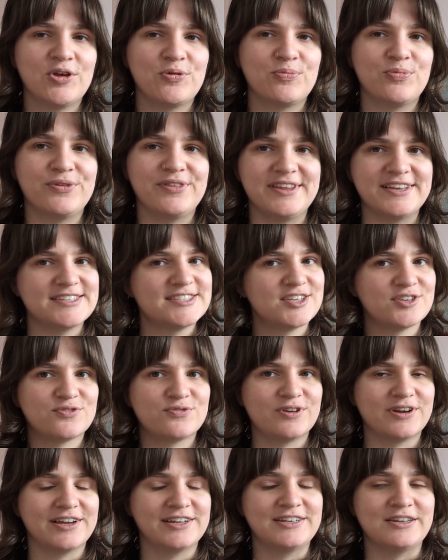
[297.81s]
but this is
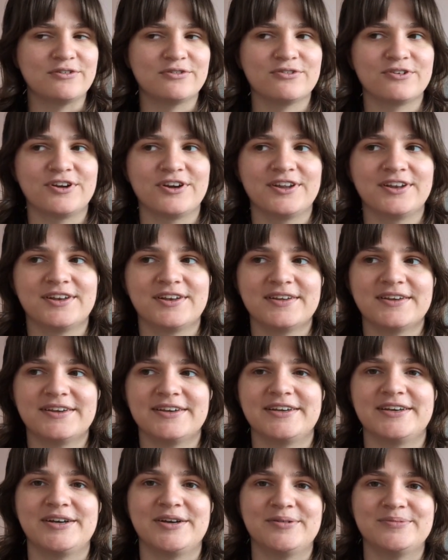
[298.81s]
very different.
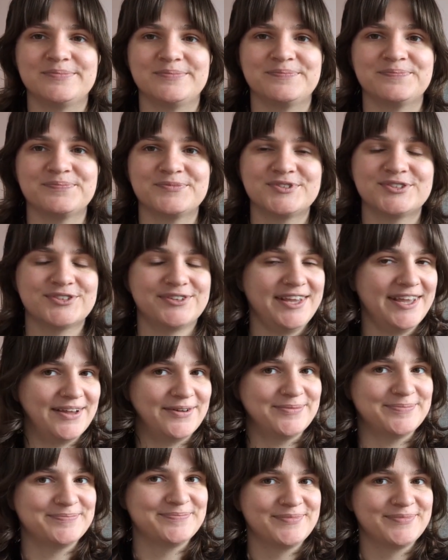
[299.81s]
So
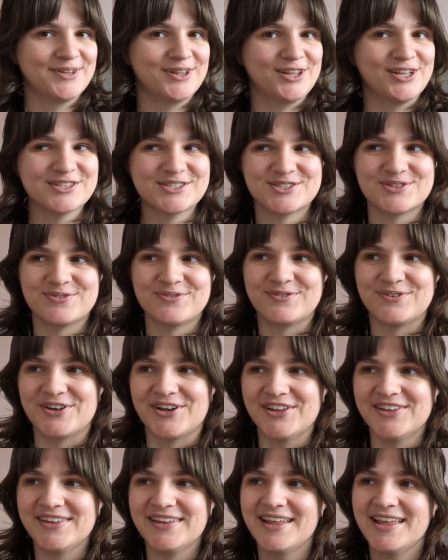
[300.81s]
yeah, lots of
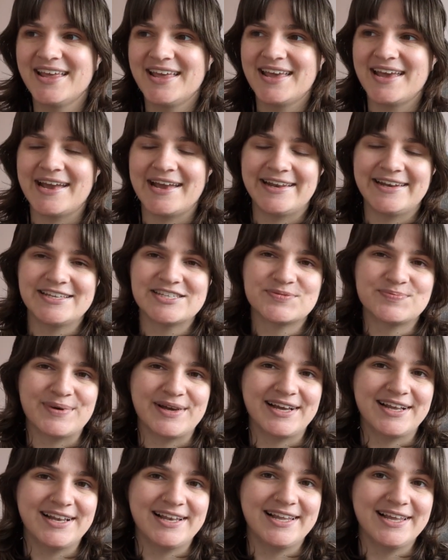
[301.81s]
fun. And it's
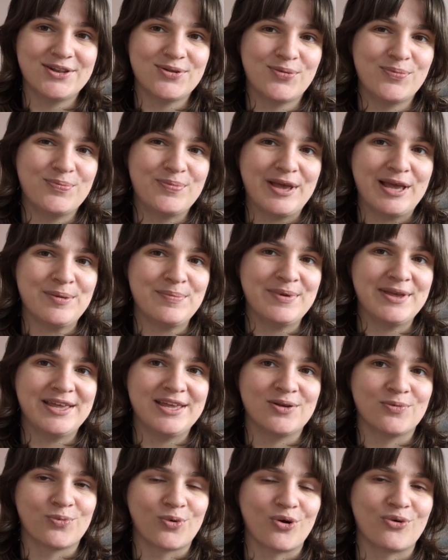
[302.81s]
by Little
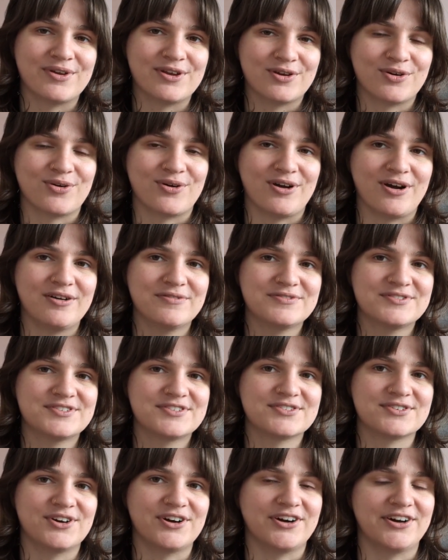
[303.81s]
Baby Rory
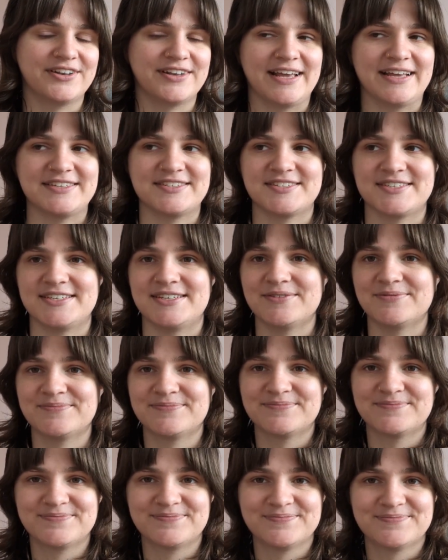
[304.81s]
Crafts on Etsy.
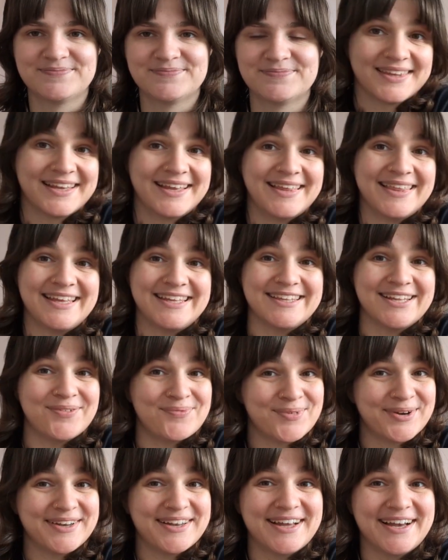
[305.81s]
Then
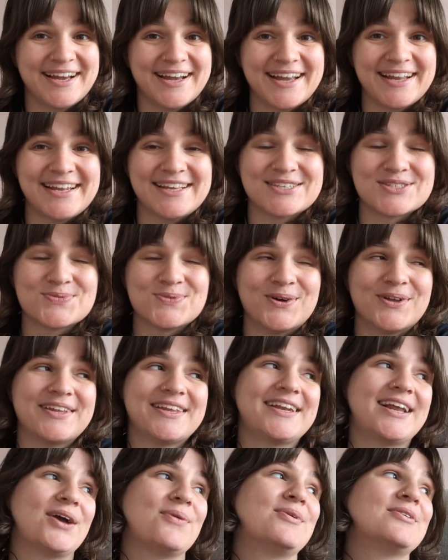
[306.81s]
number 9 is one
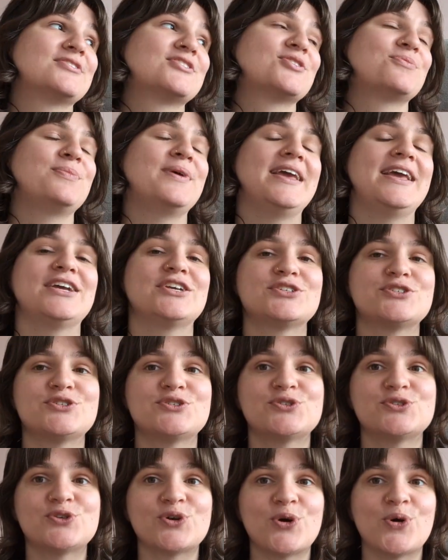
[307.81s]
that I want to make
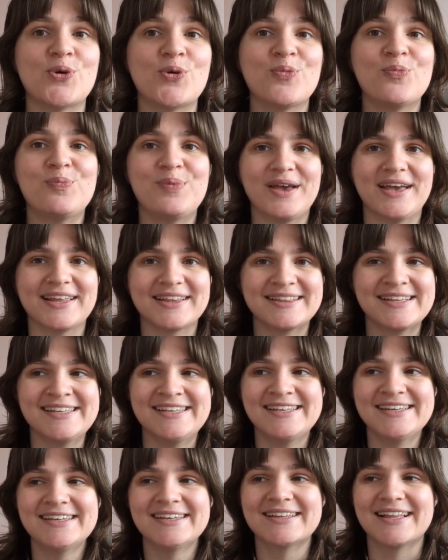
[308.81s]
so
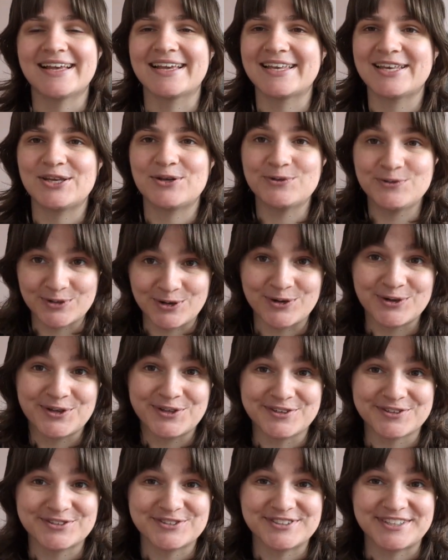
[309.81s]
badly, like you don't
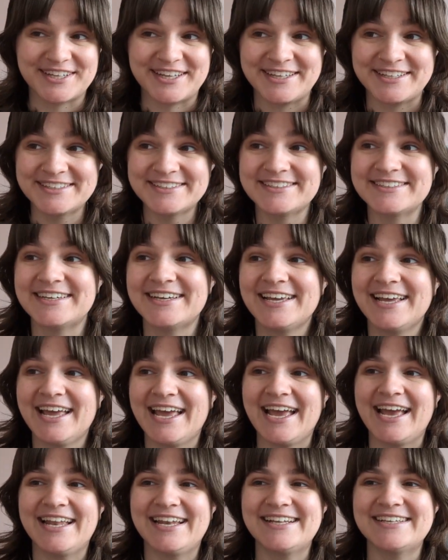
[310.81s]
understand.
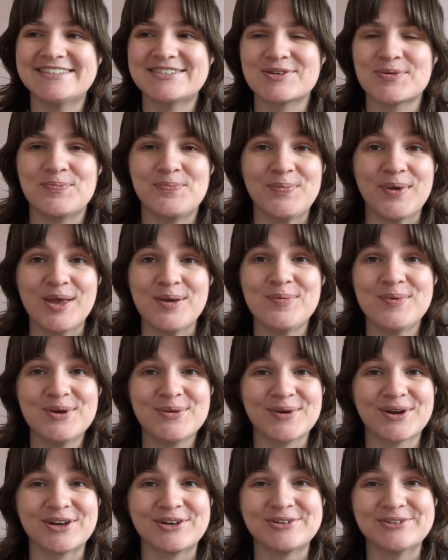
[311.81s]
And it's a baby
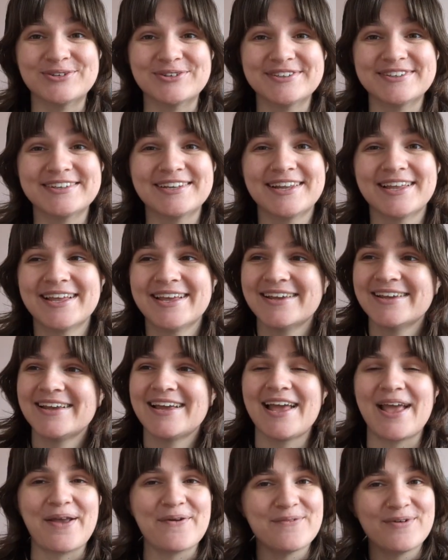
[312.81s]
raccoon,
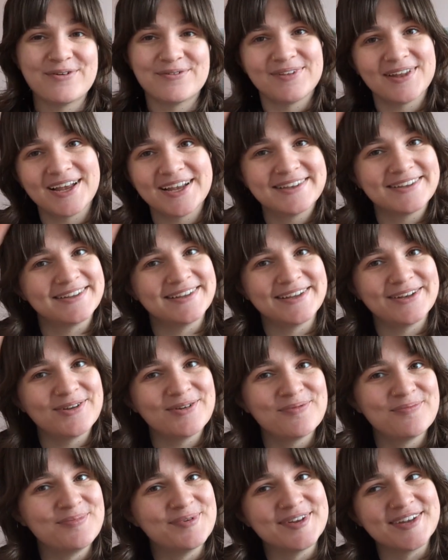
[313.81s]
and with like the
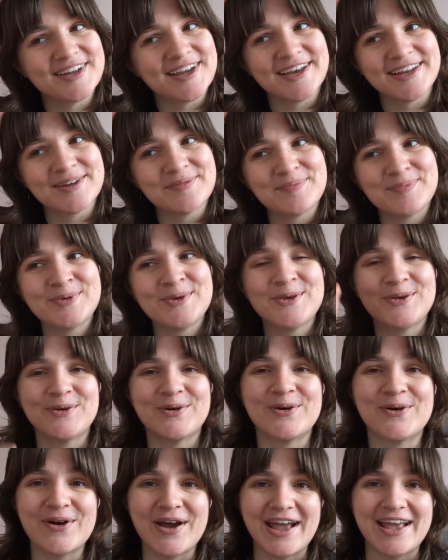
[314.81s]
little banana
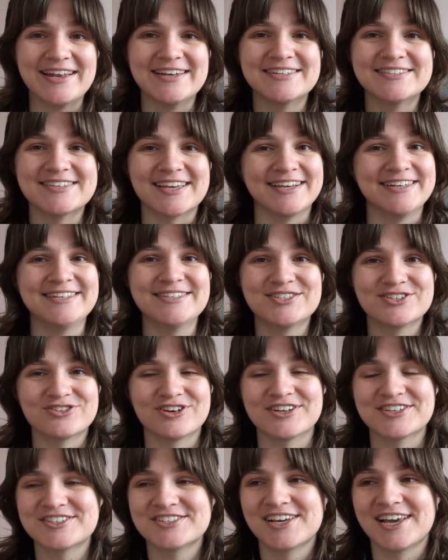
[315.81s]
peel and the tiny
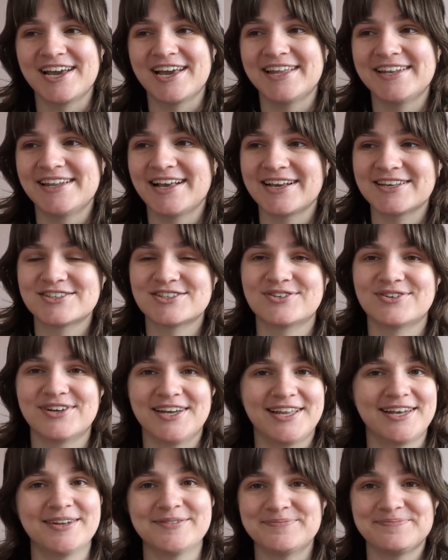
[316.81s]
trash can next to
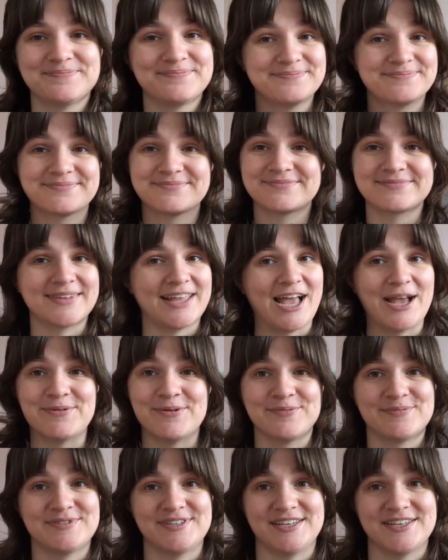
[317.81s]
it. I'm
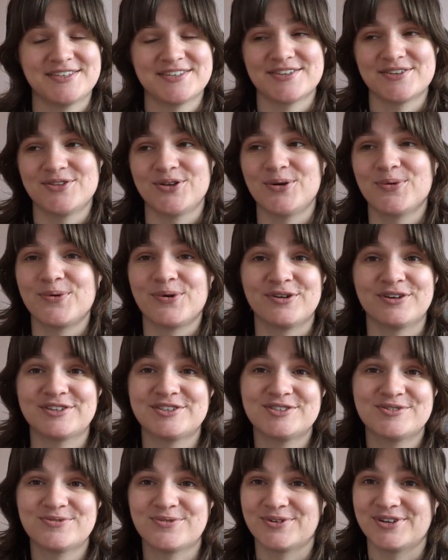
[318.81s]
obsessed. No
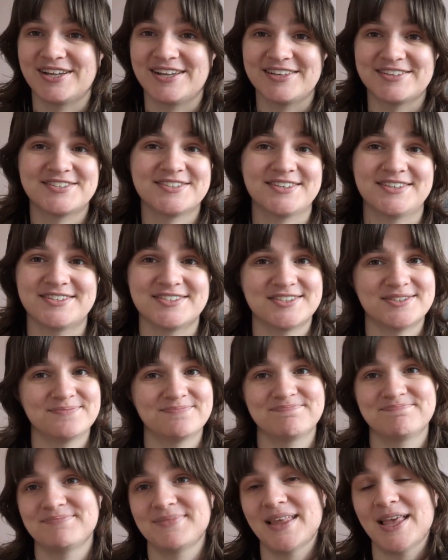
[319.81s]
words for this. It's,
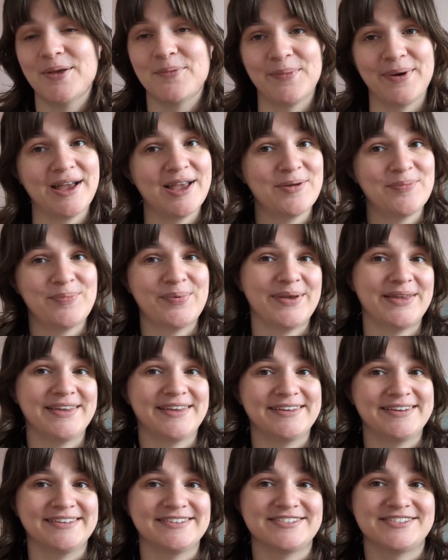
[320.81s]
in my
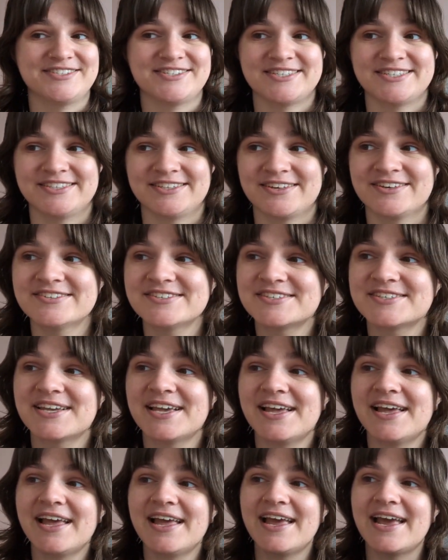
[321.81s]
opinion, it's genius.
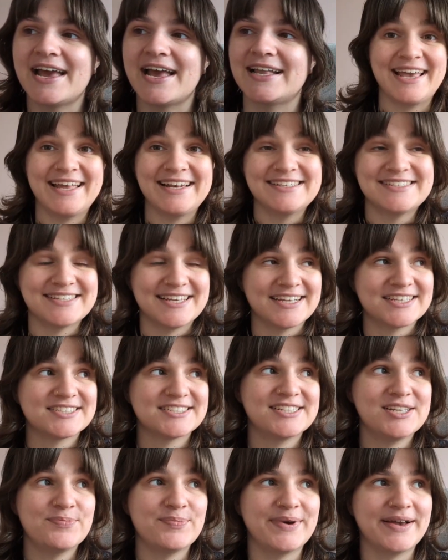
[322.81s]
And it's
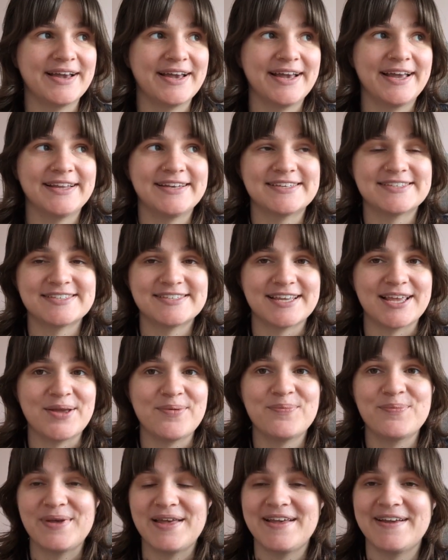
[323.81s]
actually by the
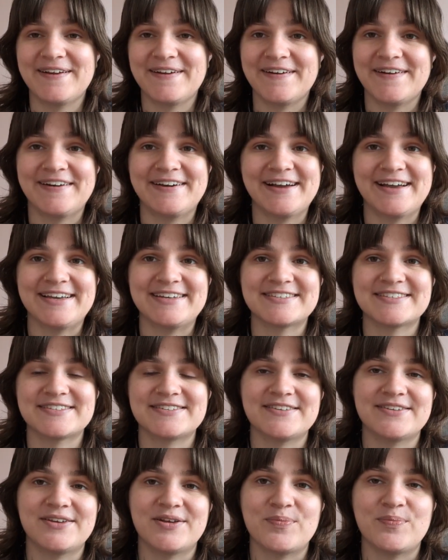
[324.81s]
same maker as
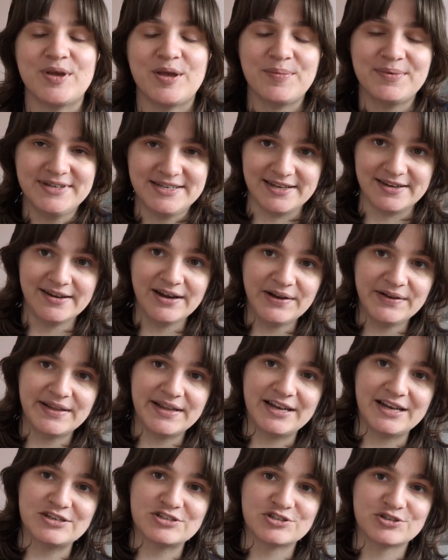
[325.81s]
the baby deer
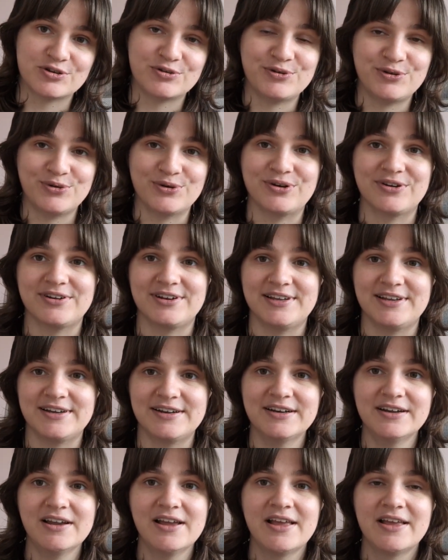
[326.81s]
that I showed you
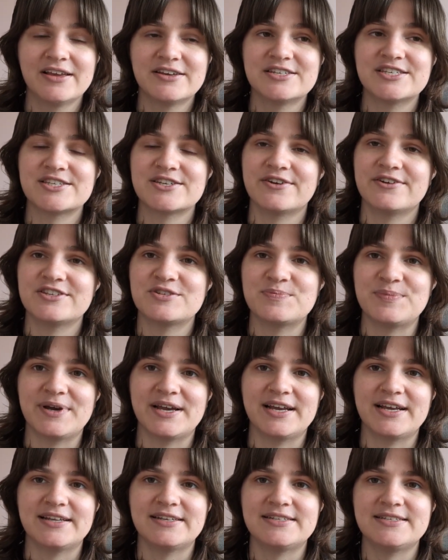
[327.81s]
earlier. So it's
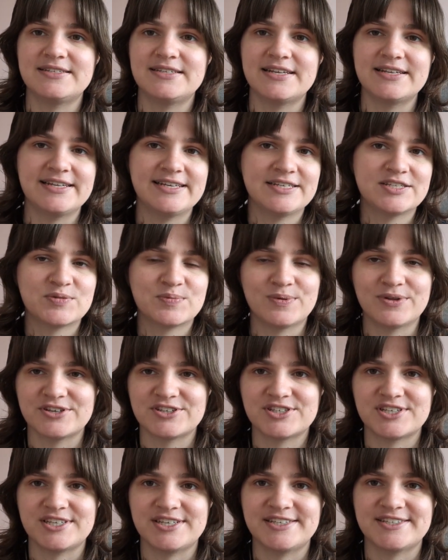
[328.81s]
by Diddy's
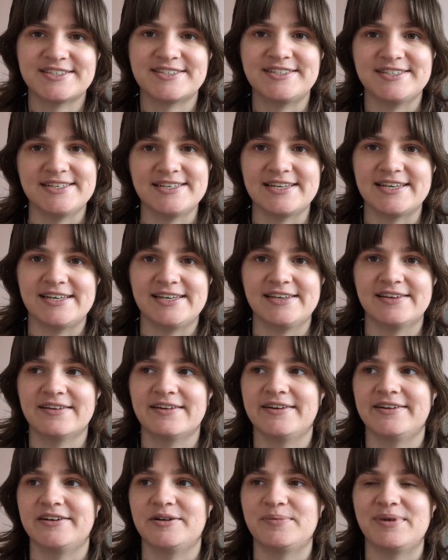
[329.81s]
Plushies DE,
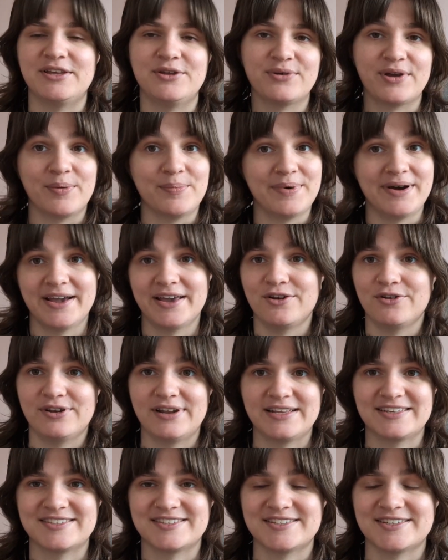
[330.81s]
and you can buy it on
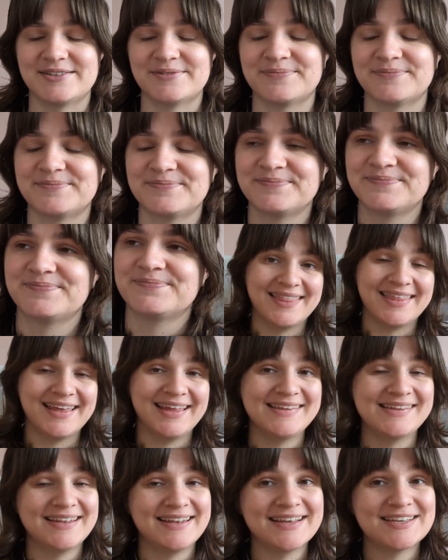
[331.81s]
Etsy.
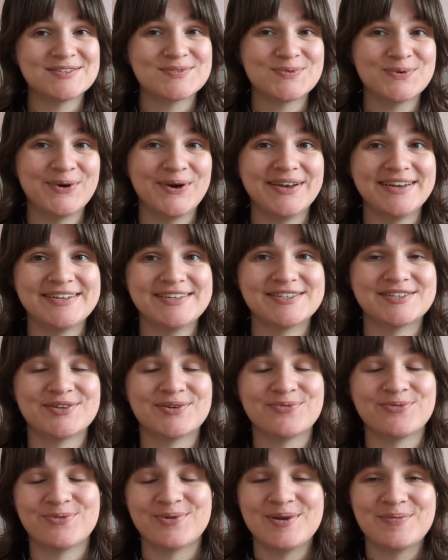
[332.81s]
Then the next one is
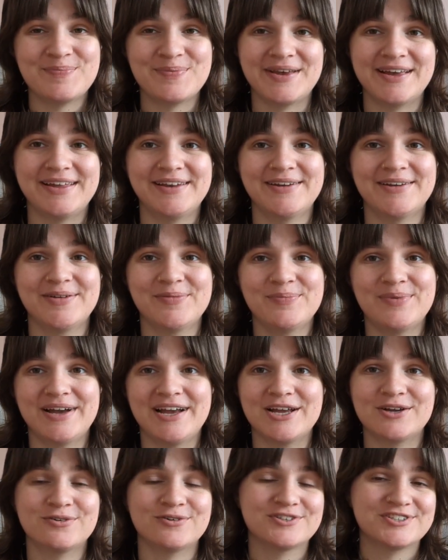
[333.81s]
a free pattern
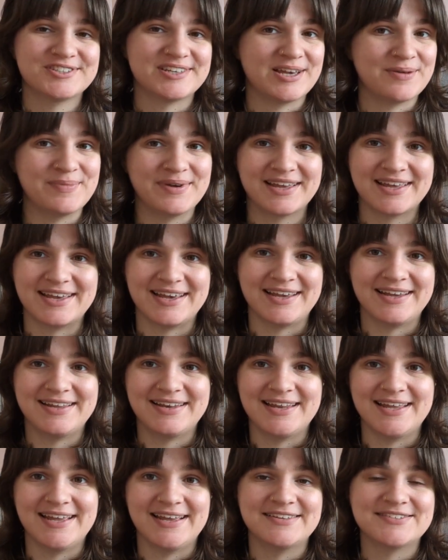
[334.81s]
by Crochet by Katie.